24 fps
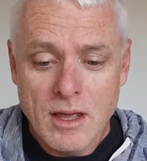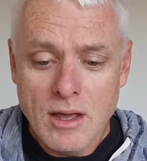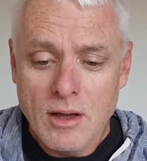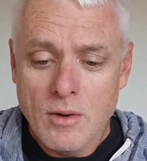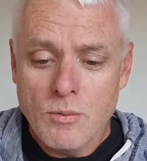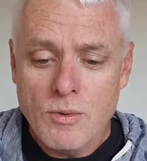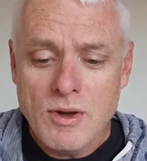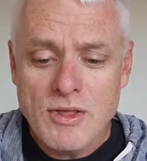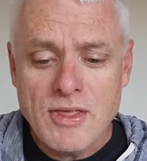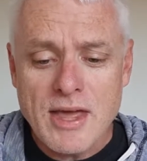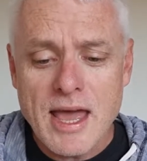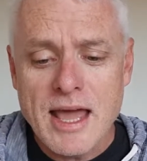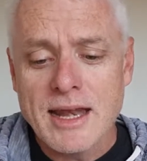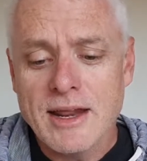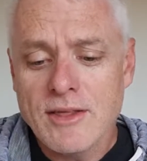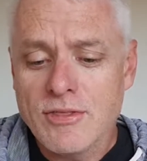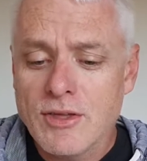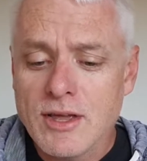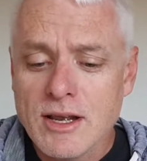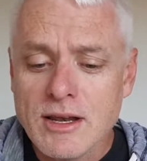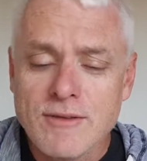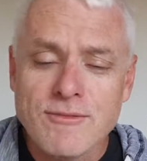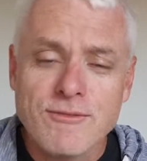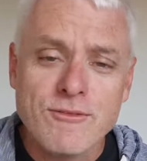With
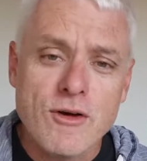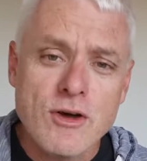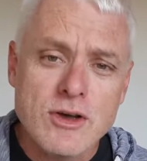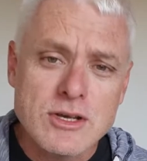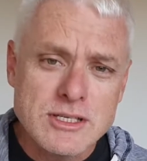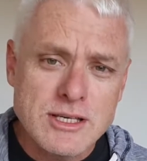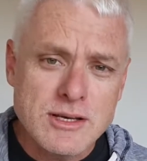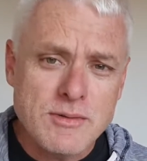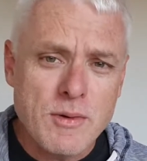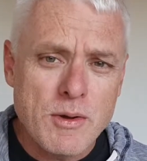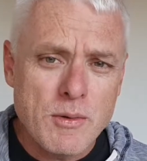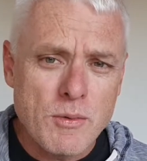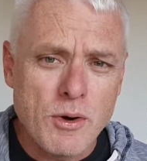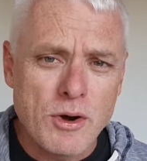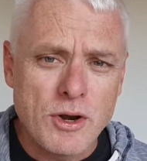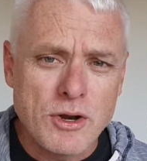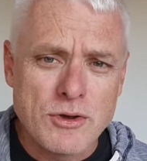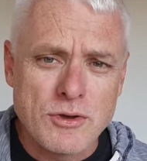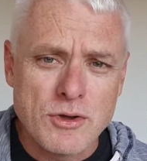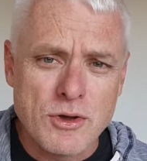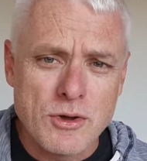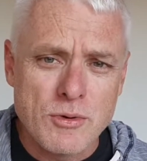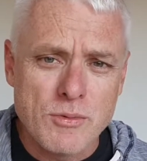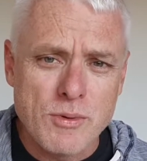anything, the first thing we
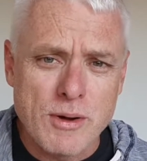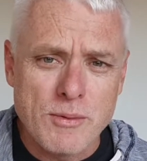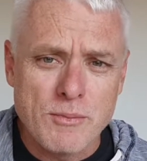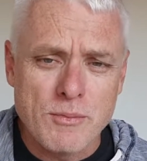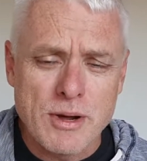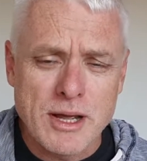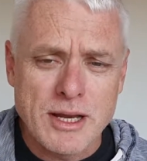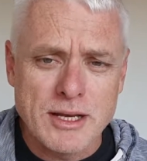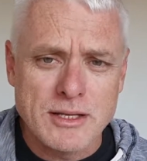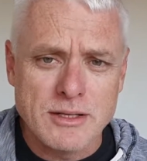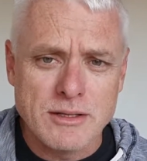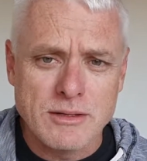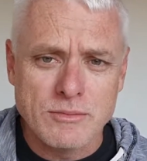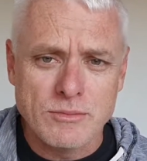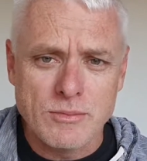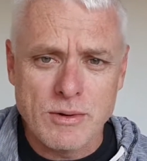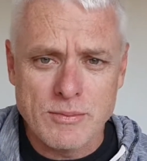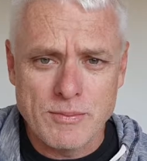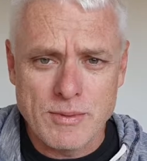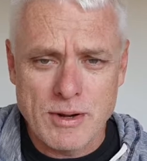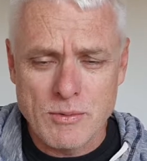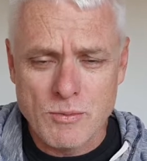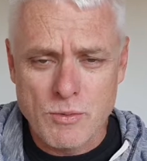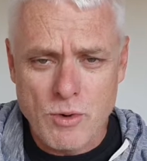want to do when
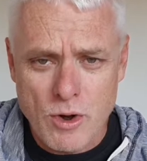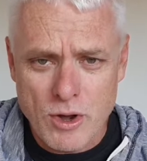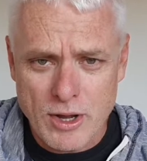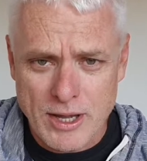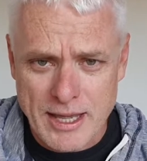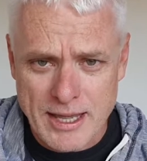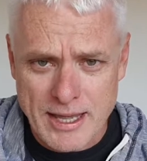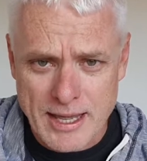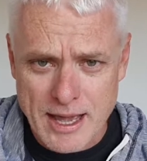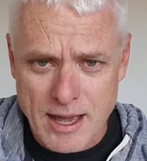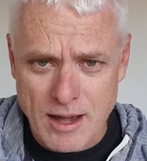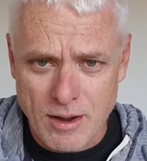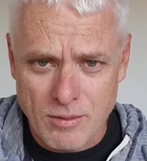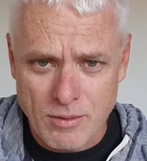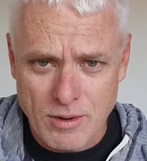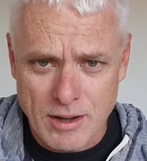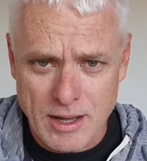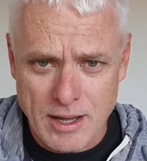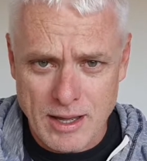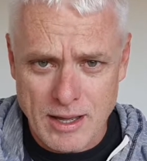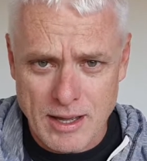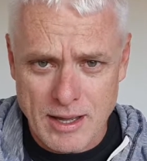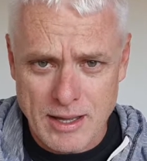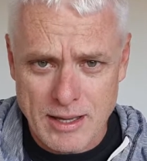we're working out
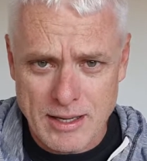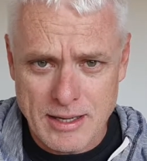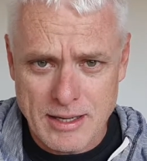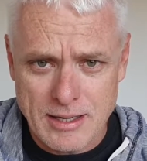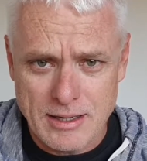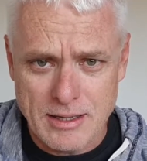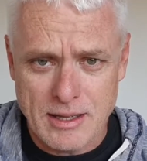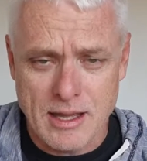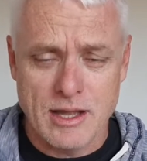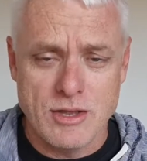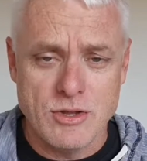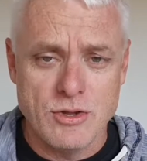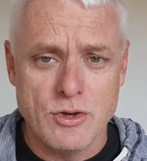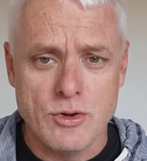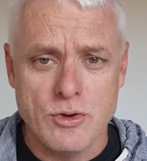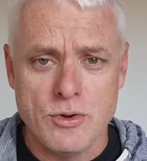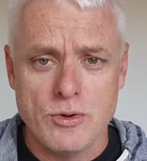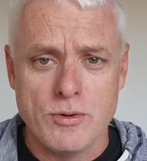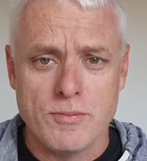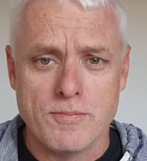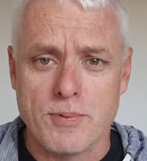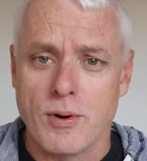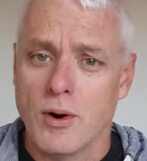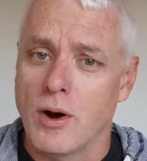a
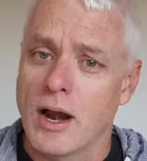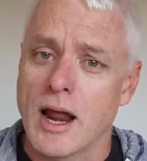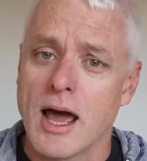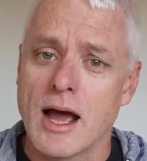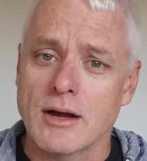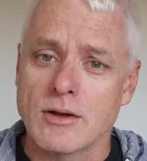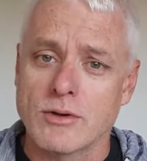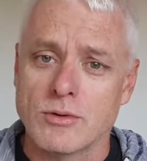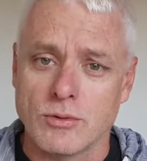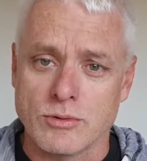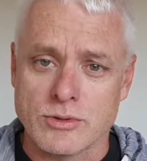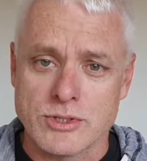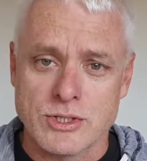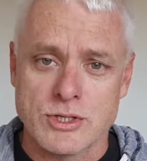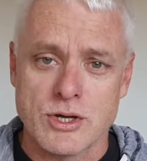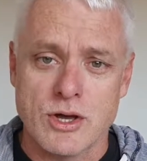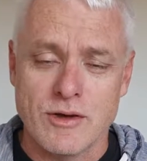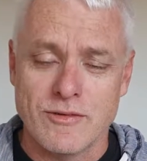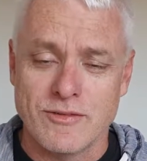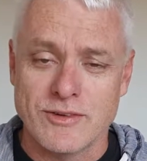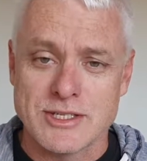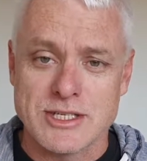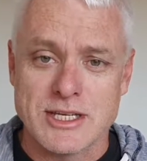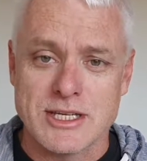new product or
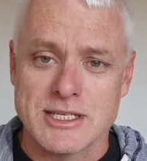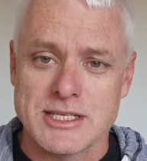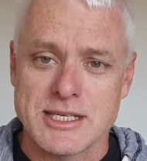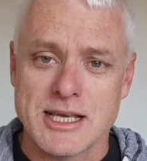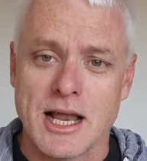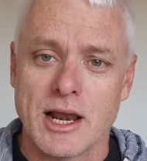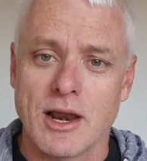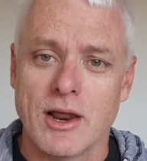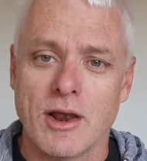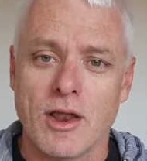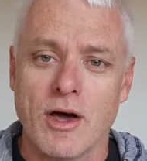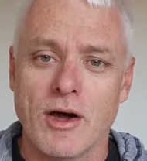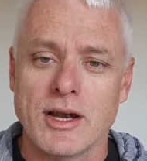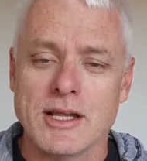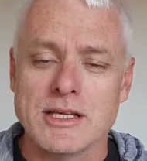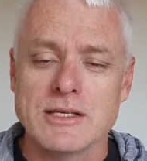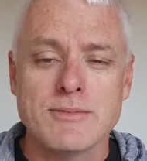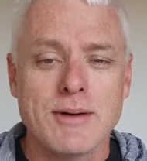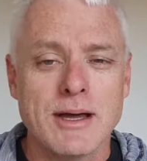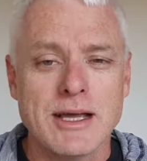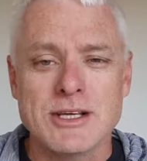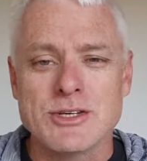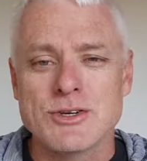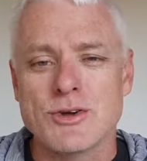service to sell online is
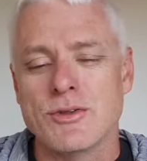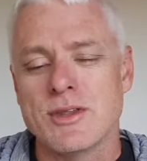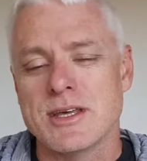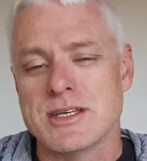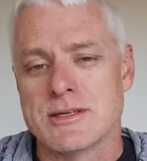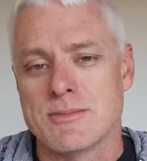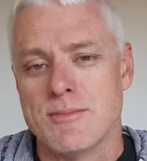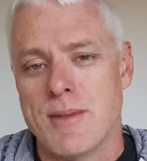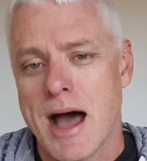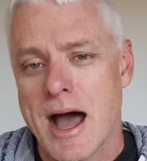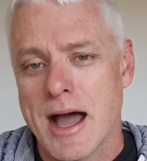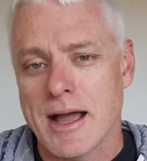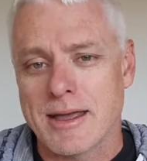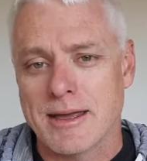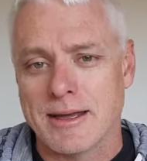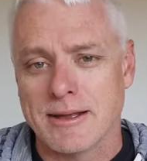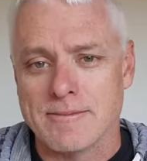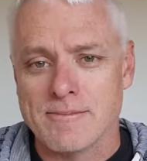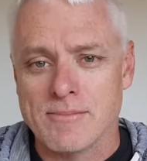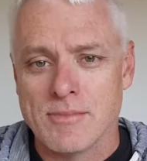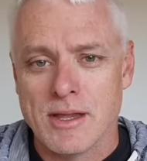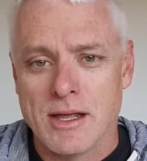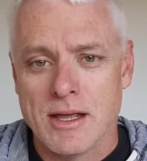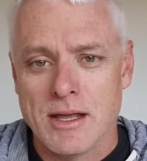make sure there's a
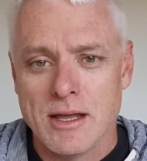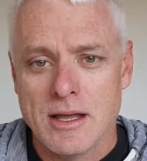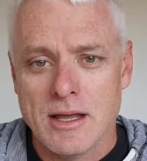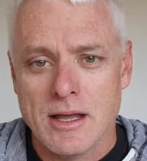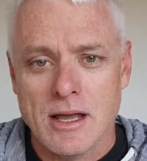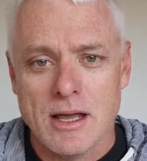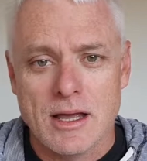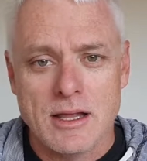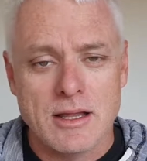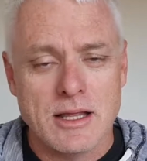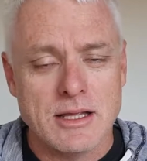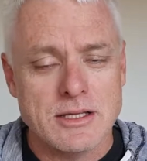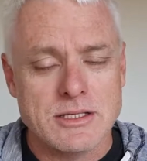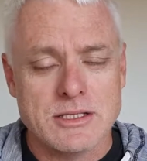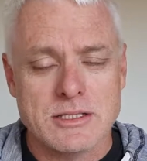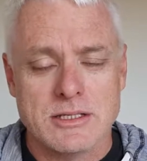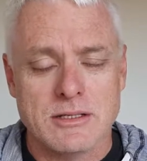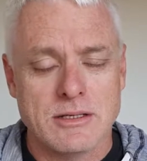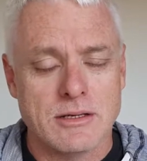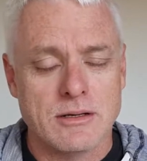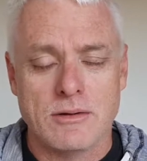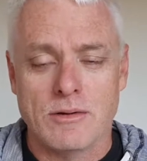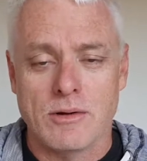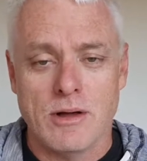market. There's
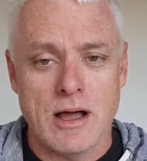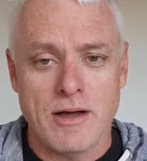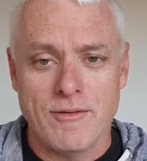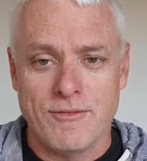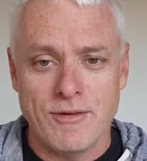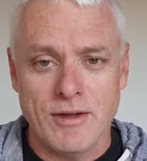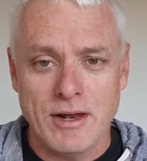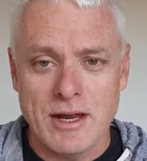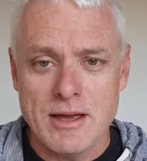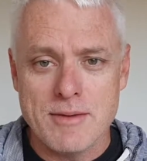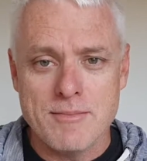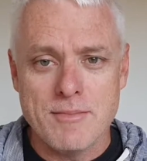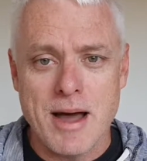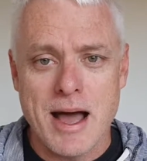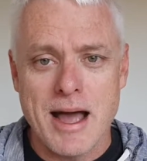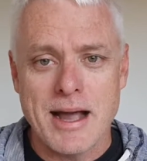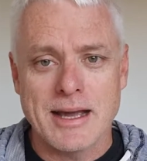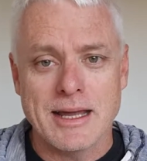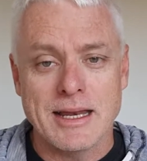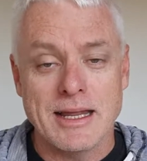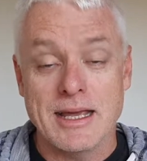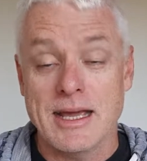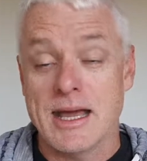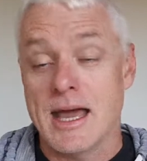affiliate
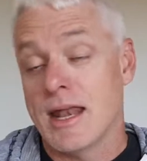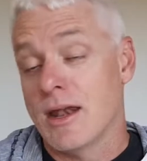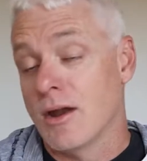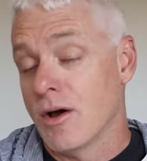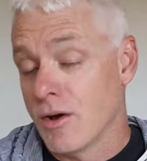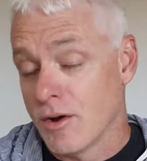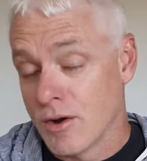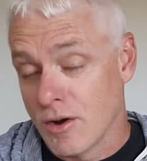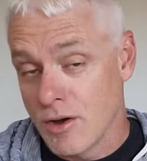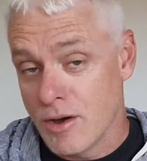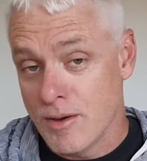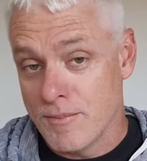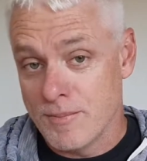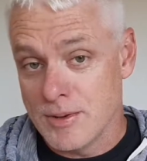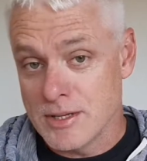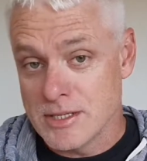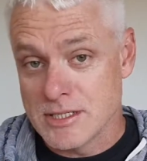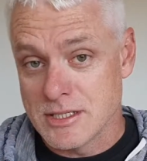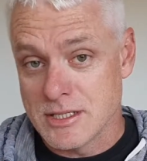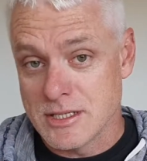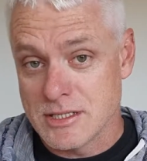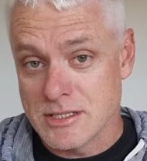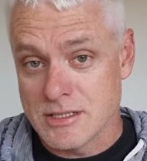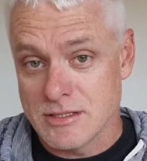marketing and online
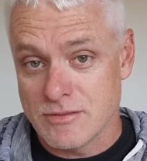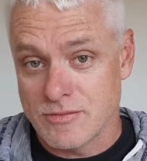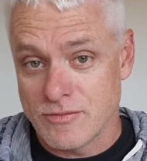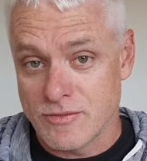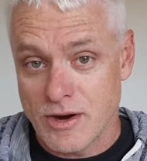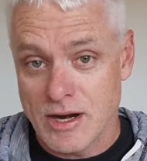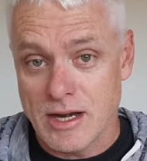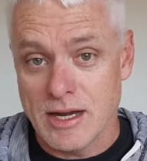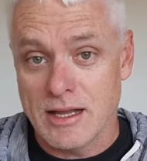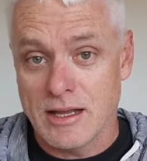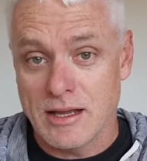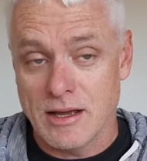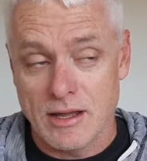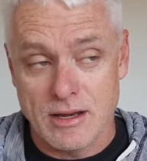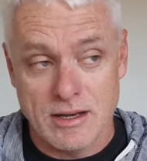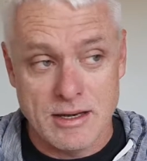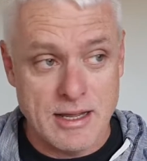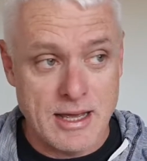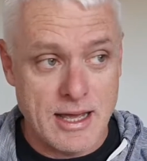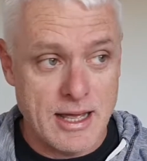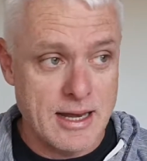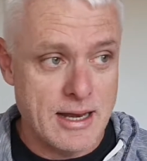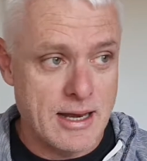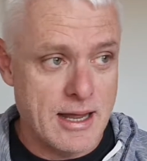business for any
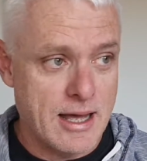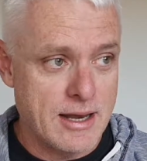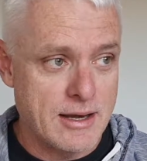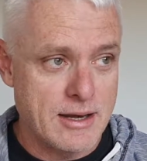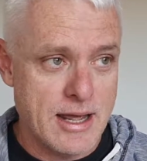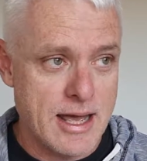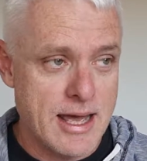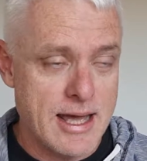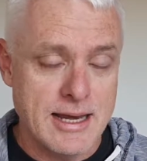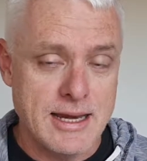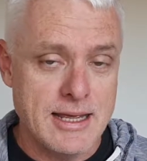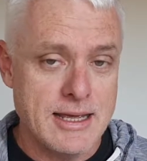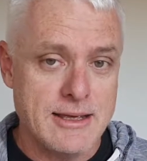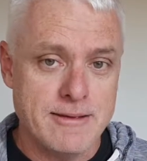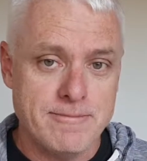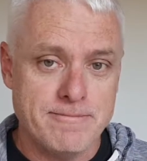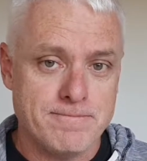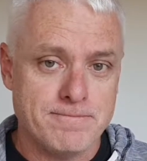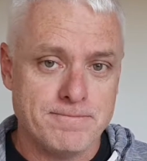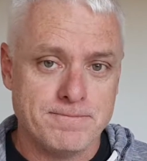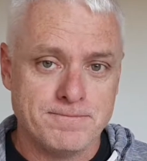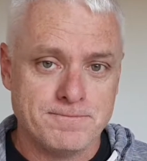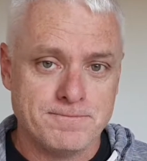and under any